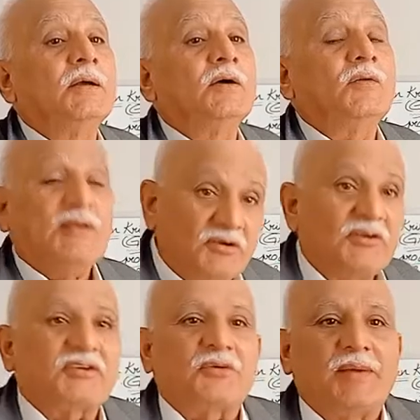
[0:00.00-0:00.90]
western
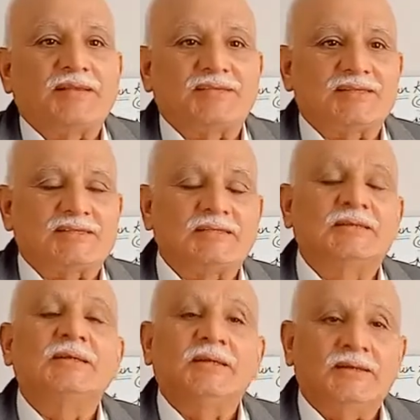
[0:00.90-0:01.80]
disturbances
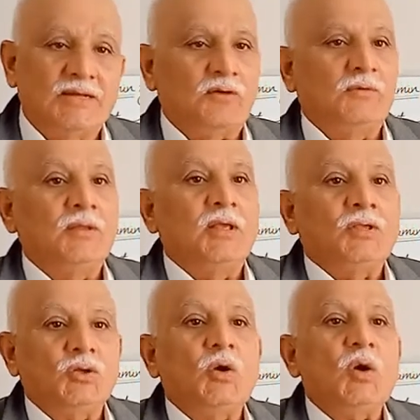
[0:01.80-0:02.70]
now.
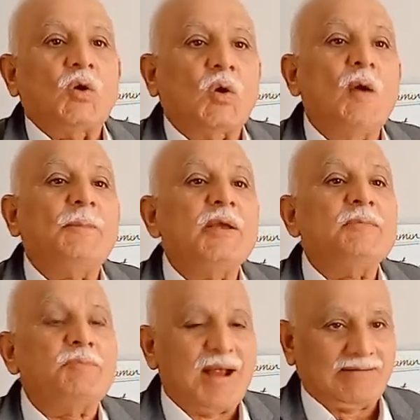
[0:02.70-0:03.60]
So
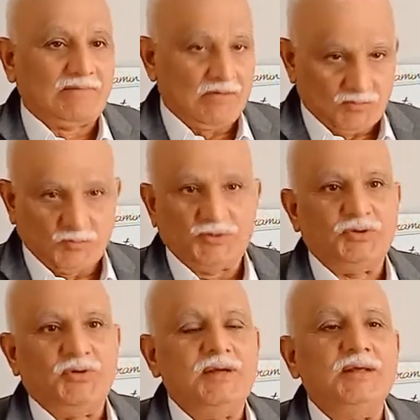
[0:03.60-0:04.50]
cropping pattern we
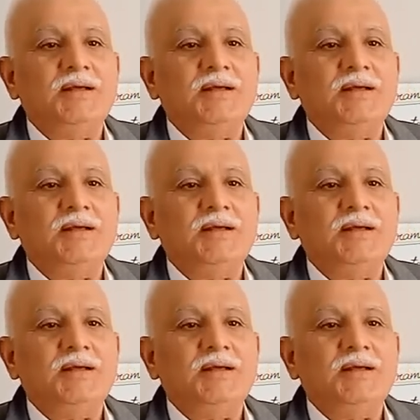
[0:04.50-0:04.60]
should